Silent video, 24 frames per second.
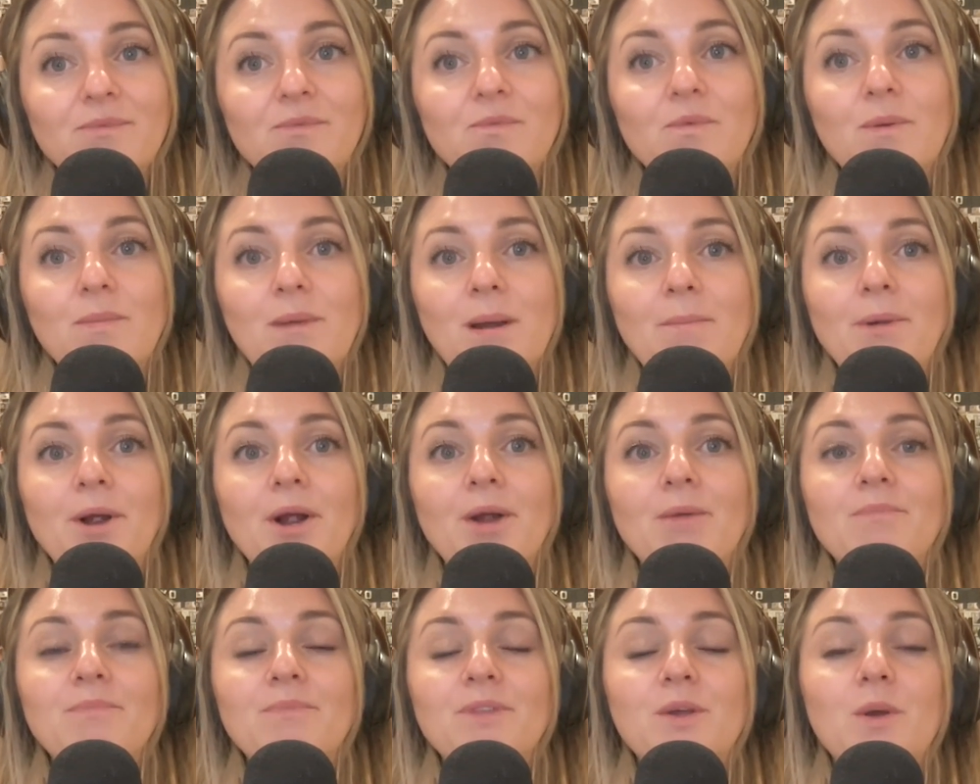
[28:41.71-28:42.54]

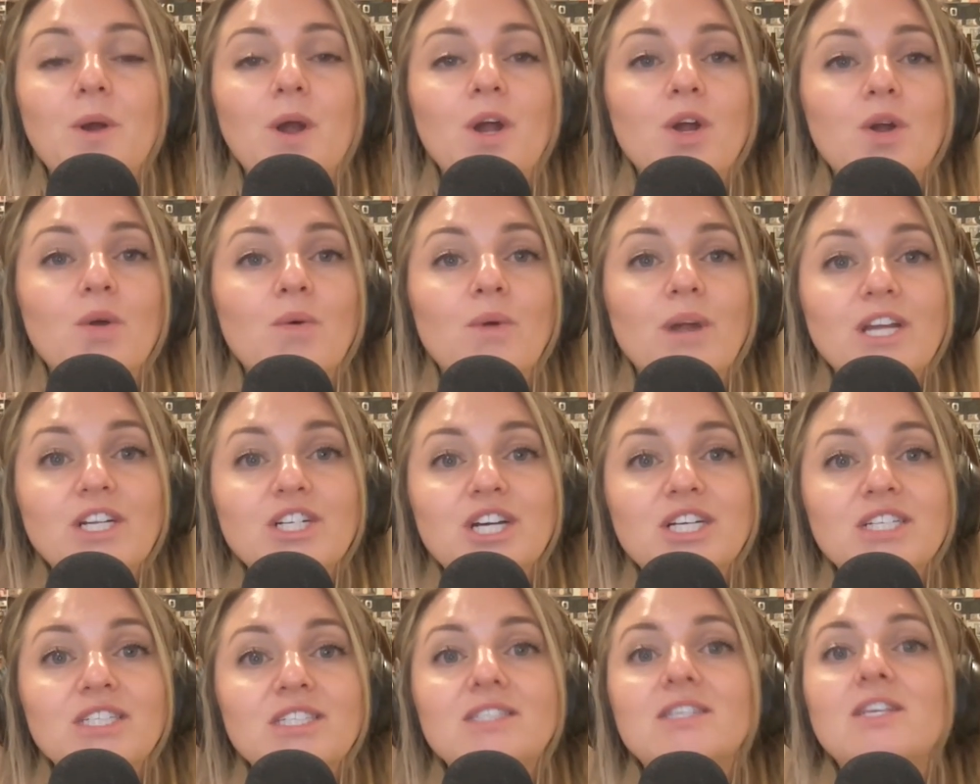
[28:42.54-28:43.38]
Remember, you are
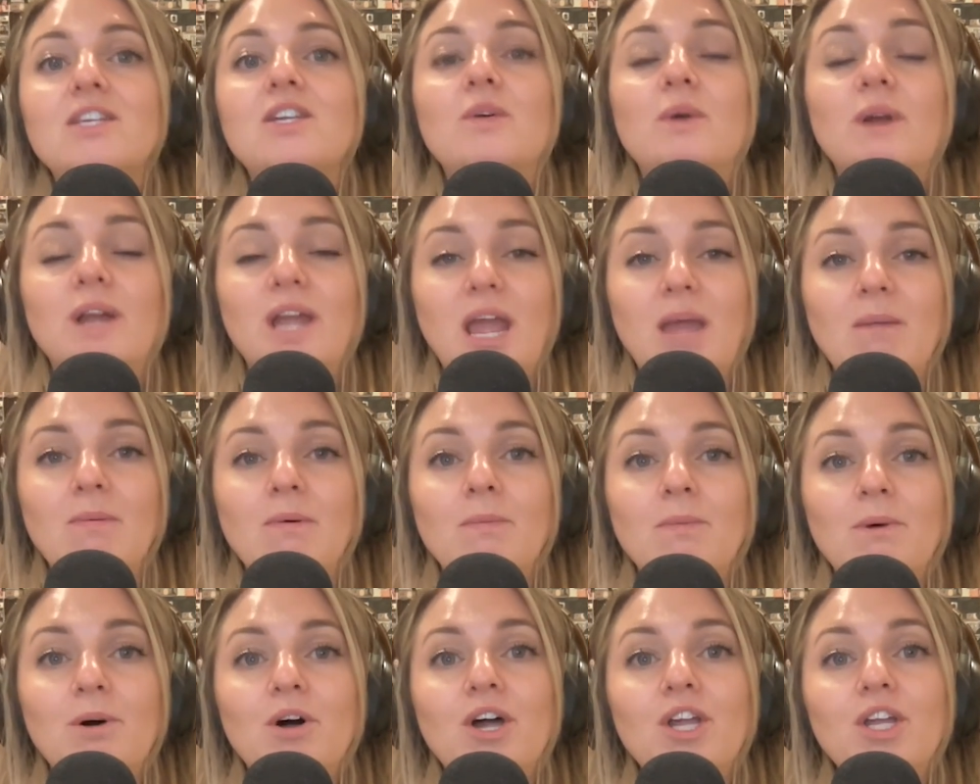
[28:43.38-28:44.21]
courageous, you are
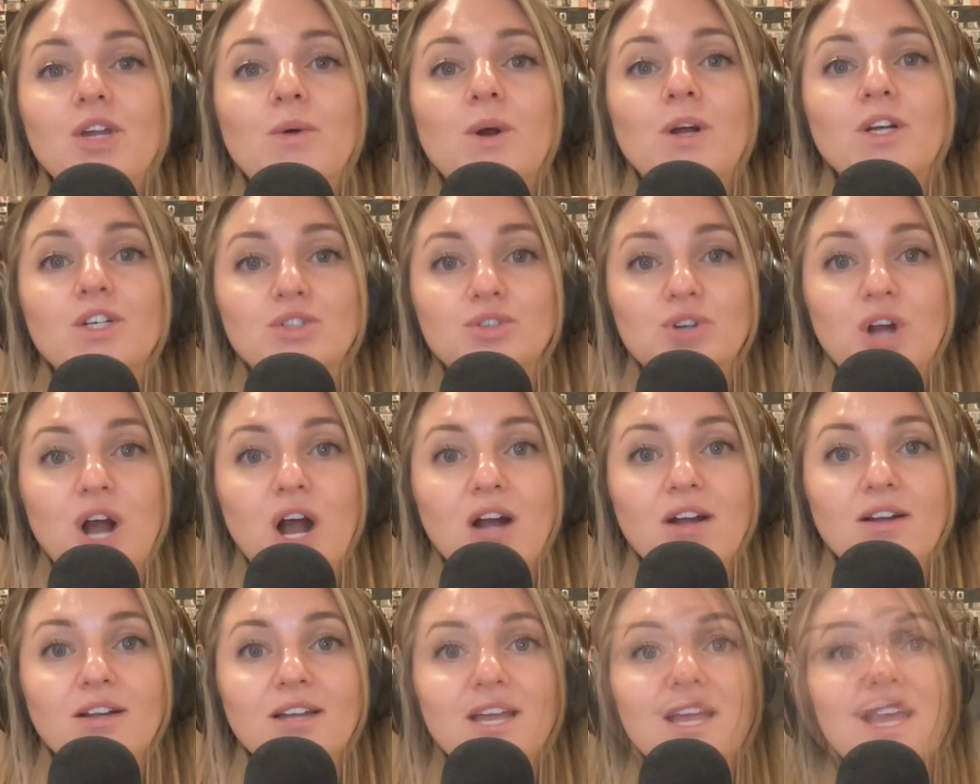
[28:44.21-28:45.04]
capable, you are
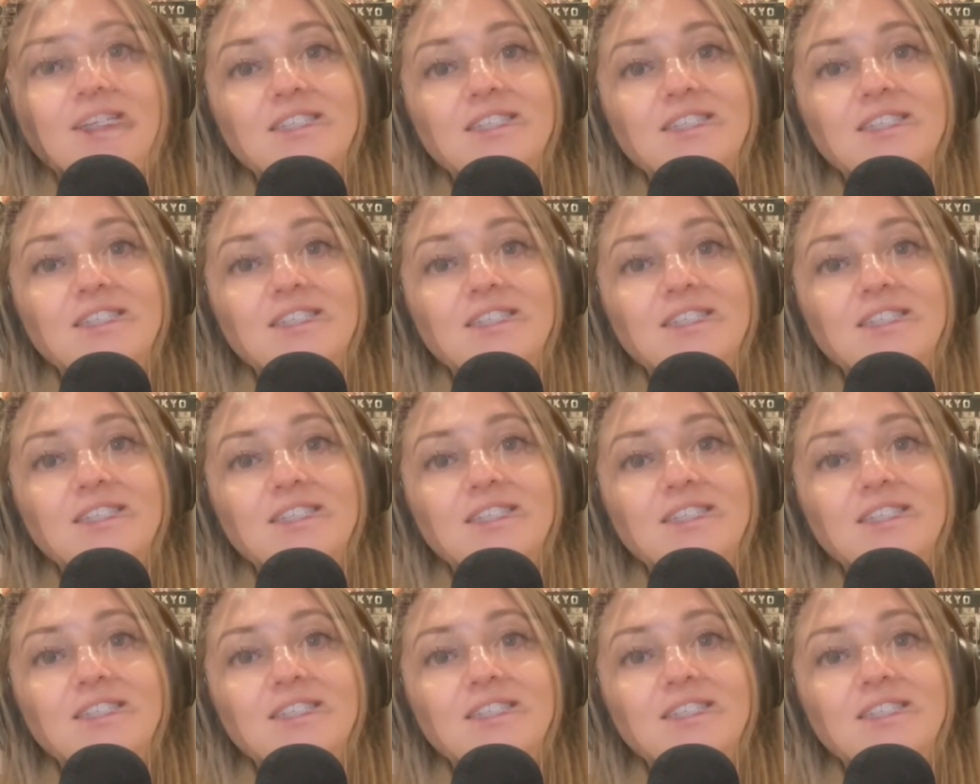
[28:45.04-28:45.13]
strong.